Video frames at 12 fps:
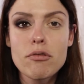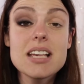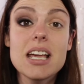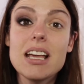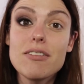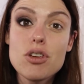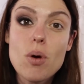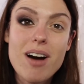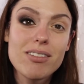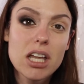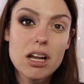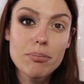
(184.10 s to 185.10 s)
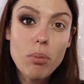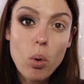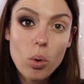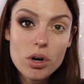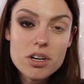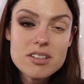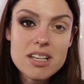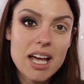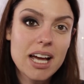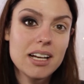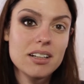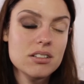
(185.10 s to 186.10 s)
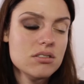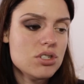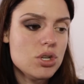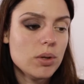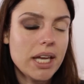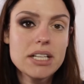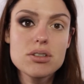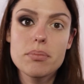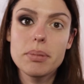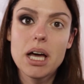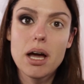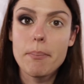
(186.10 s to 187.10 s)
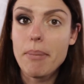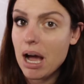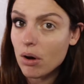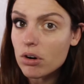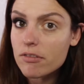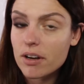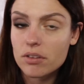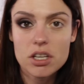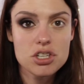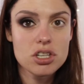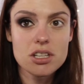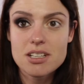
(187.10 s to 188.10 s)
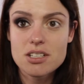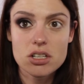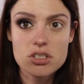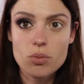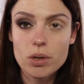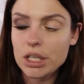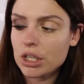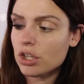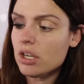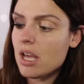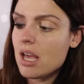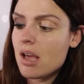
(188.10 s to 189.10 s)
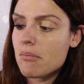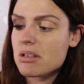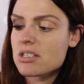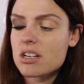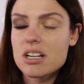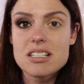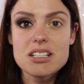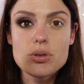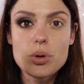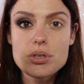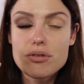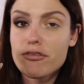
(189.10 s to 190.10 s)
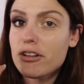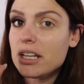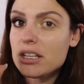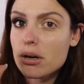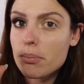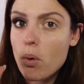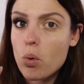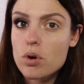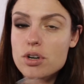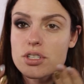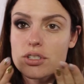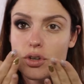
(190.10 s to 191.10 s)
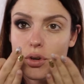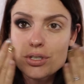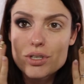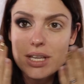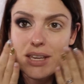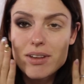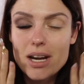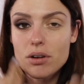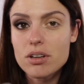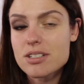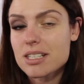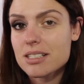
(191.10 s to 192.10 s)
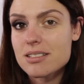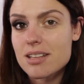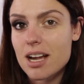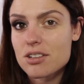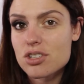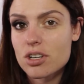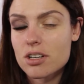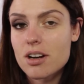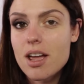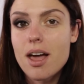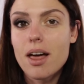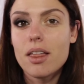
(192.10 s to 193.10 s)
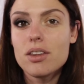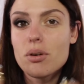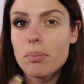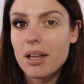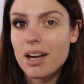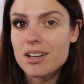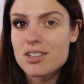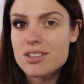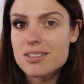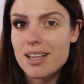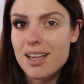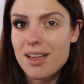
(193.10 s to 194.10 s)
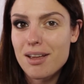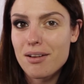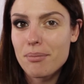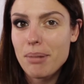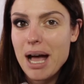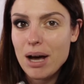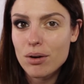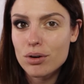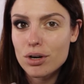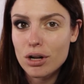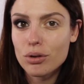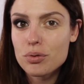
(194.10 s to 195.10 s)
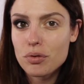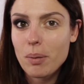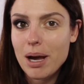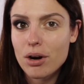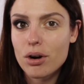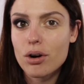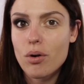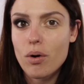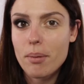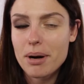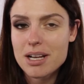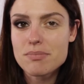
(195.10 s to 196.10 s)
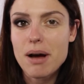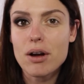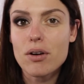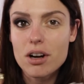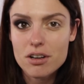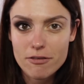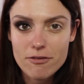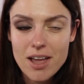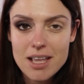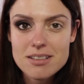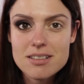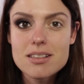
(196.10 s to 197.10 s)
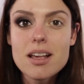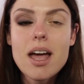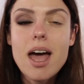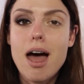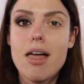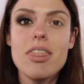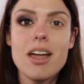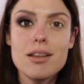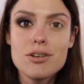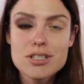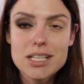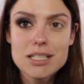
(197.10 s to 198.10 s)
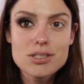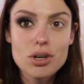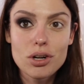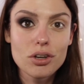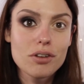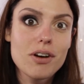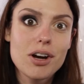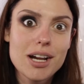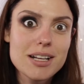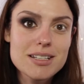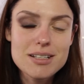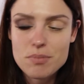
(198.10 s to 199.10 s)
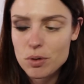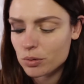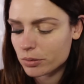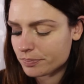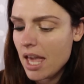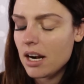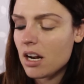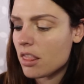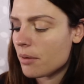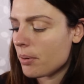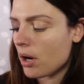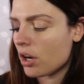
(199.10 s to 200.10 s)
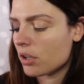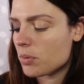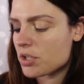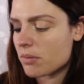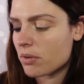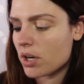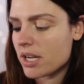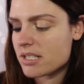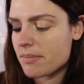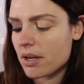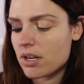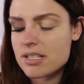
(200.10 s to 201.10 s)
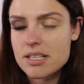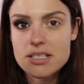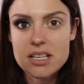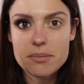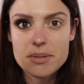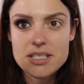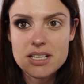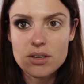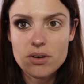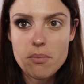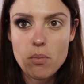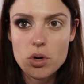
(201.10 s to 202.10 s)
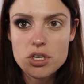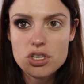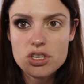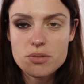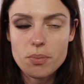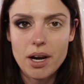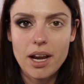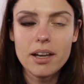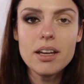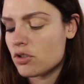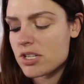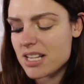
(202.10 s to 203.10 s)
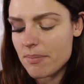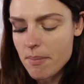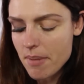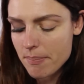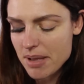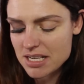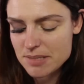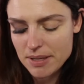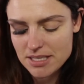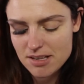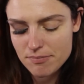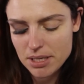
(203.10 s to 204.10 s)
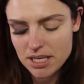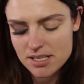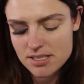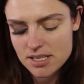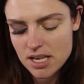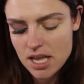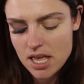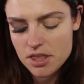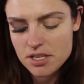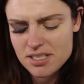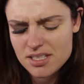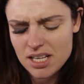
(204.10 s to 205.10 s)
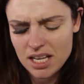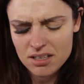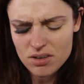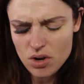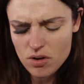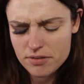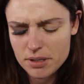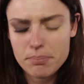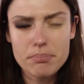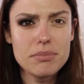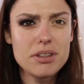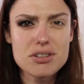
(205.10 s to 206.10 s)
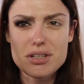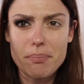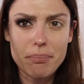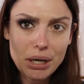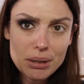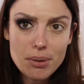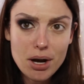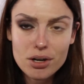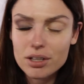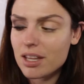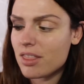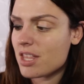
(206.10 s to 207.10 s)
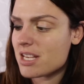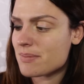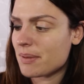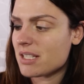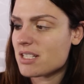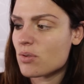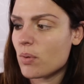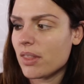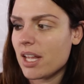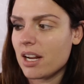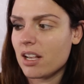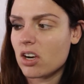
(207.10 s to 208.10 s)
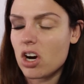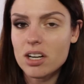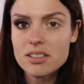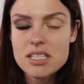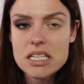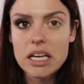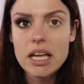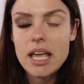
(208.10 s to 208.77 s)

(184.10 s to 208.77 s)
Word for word: Say if you have a lot of pores and you like to apply powder foundation, this is also really good because it's going to fill in your pores, it's going to even out your skin's texture. Then you apply just a powder, a loose powder or a pressed powder on your face, and then your skin's gonna look very nice and smooth. And another product which I'm crazy about is a Cinema Secret Moisture Spray. For some it might be expensive because this, I don't know if the, there's a bigger bottle in this, but this is the one that I got.